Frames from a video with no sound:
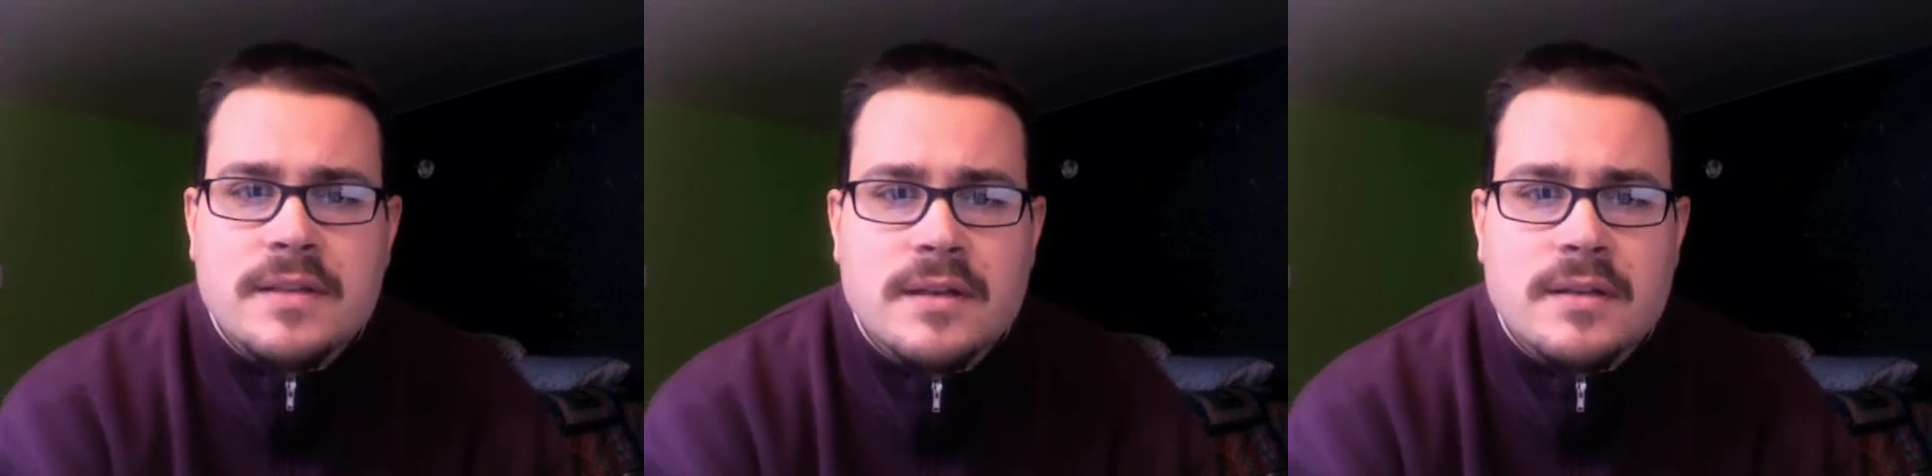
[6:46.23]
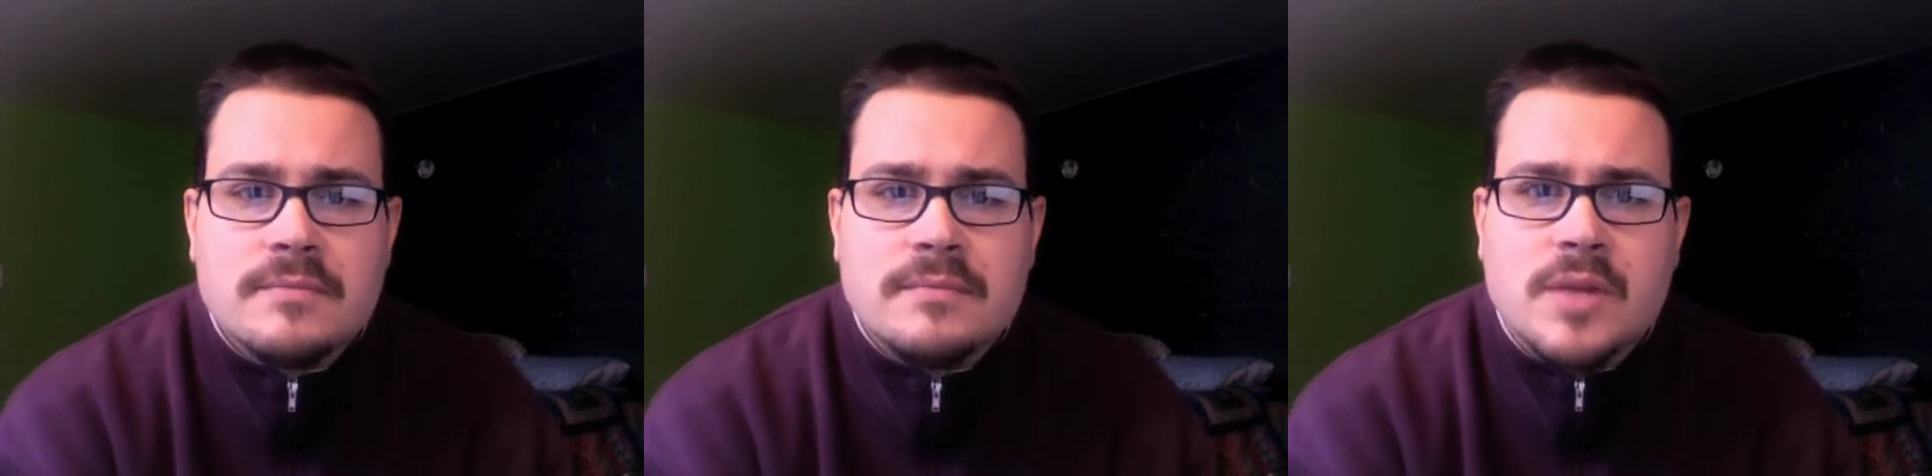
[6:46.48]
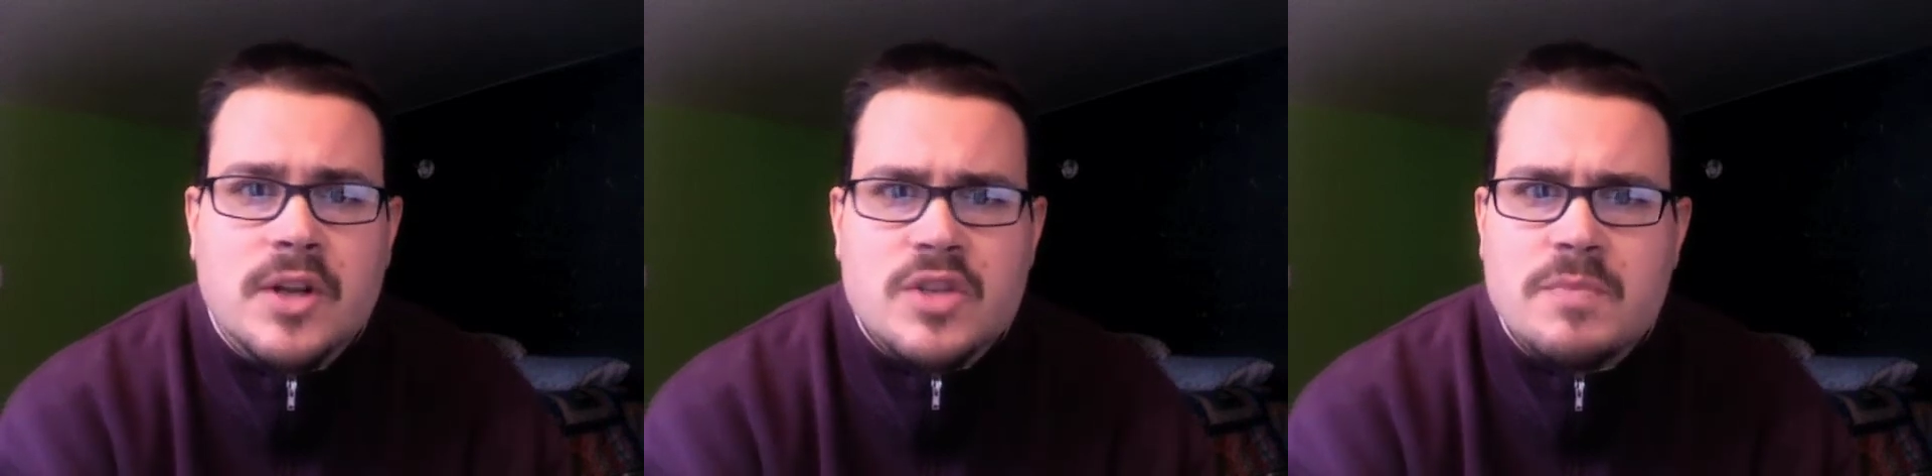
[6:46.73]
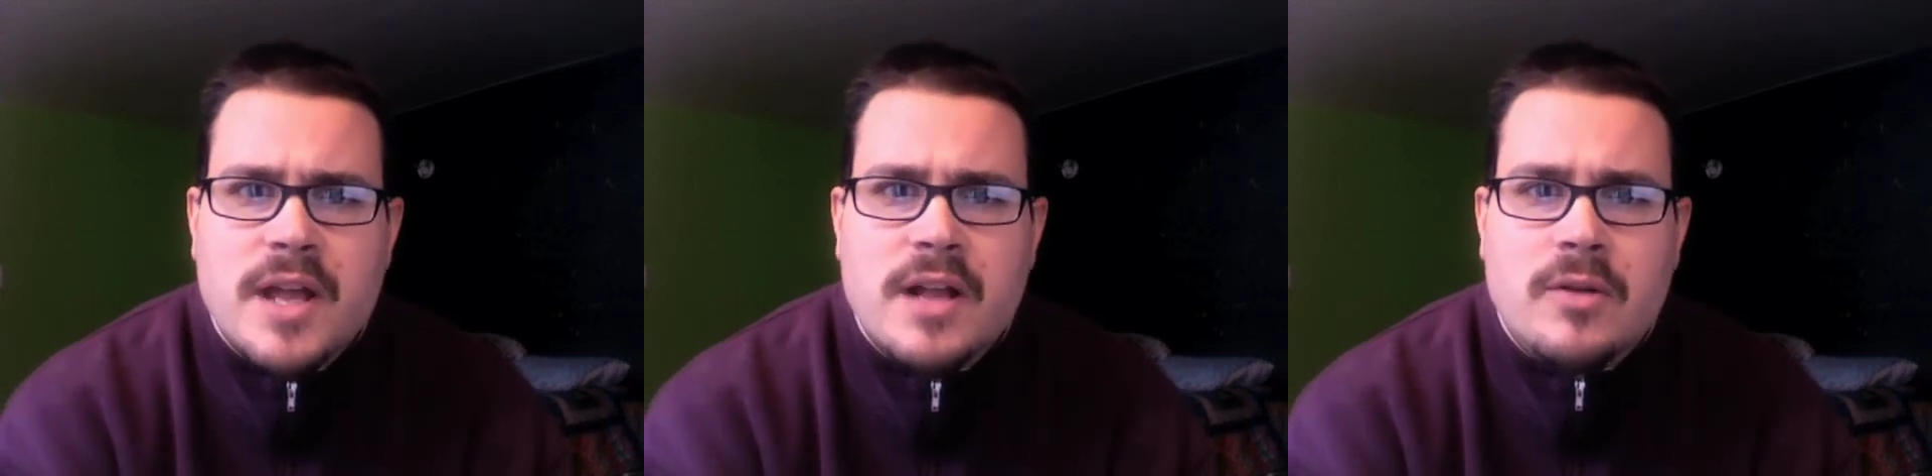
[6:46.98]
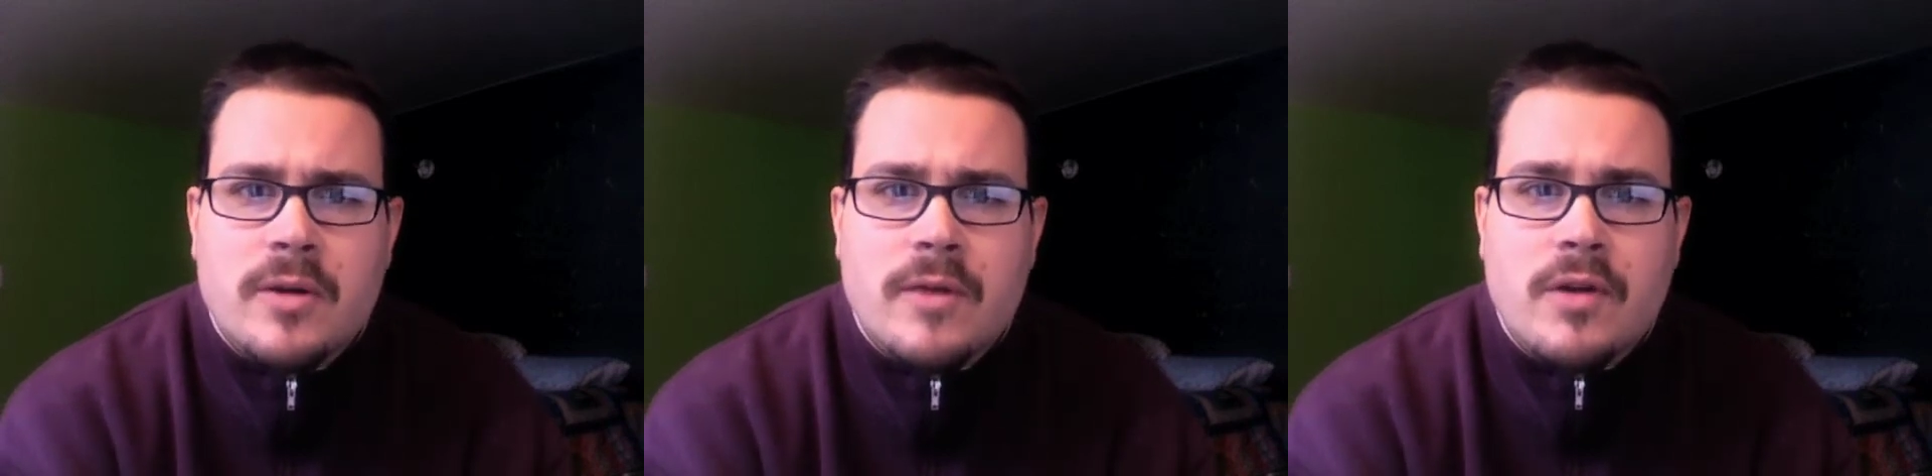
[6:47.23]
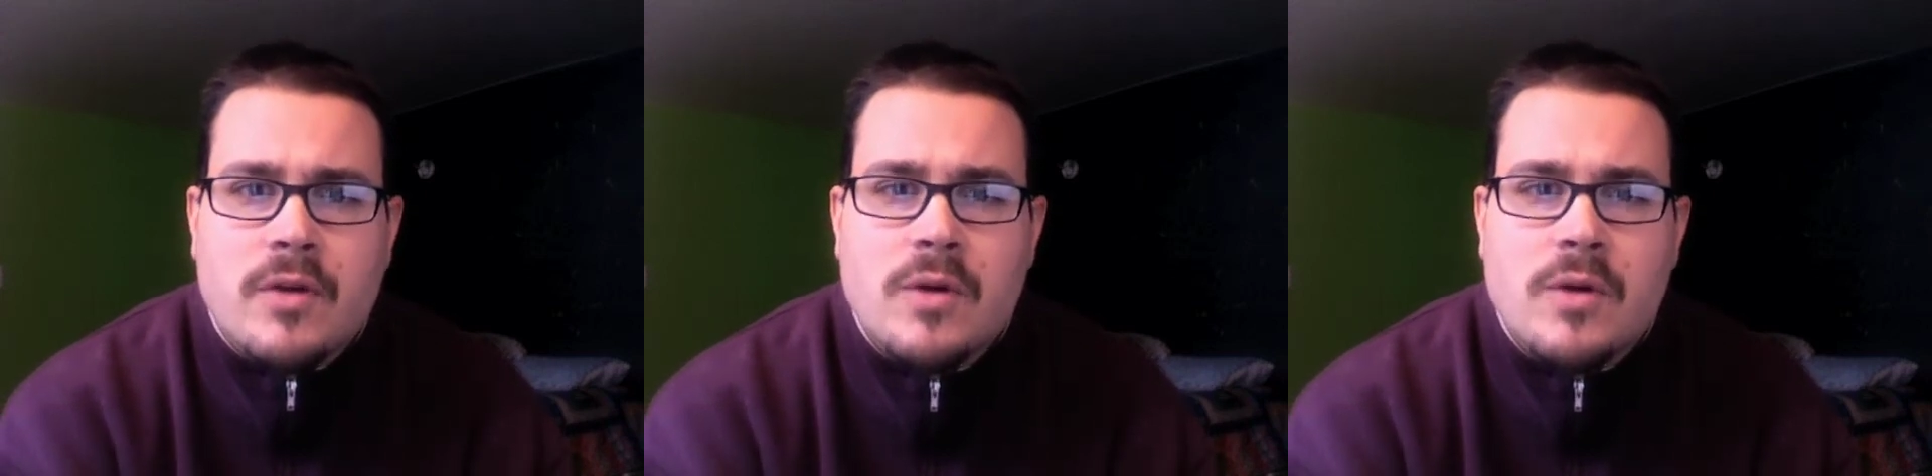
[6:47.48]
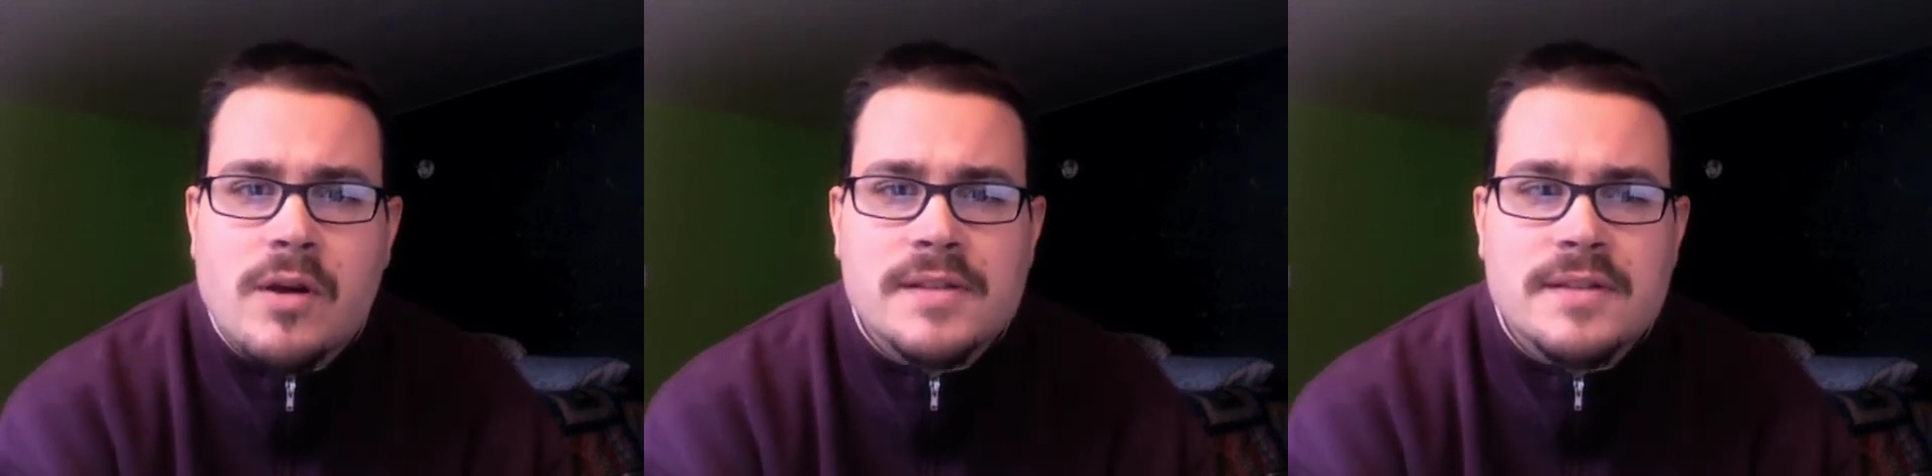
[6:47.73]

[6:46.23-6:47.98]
the lunch pail or whatever it was,